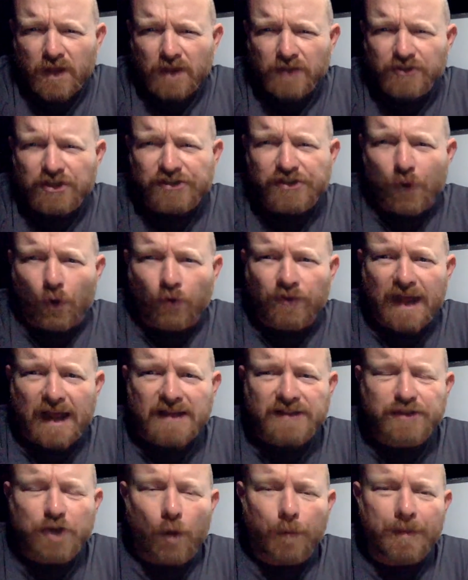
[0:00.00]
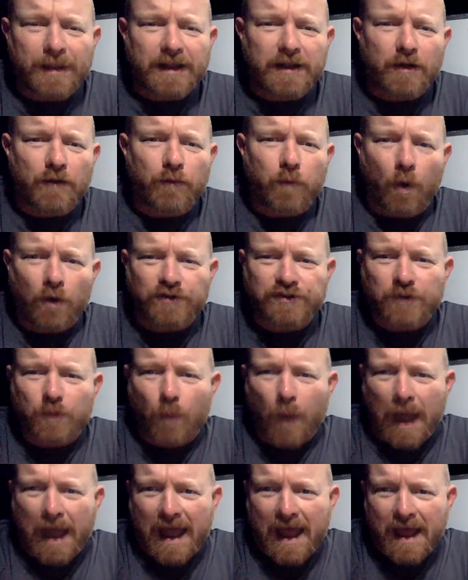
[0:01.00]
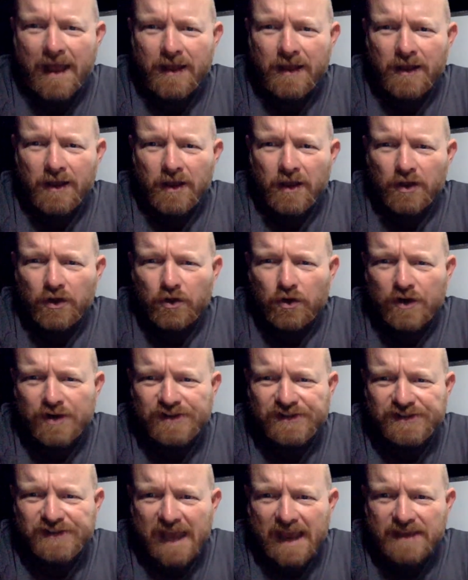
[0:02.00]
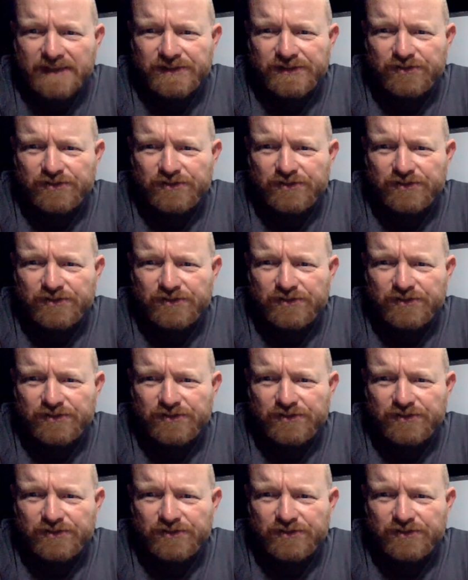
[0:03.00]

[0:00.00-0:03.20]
Just on that topic of what to wear, Chris says,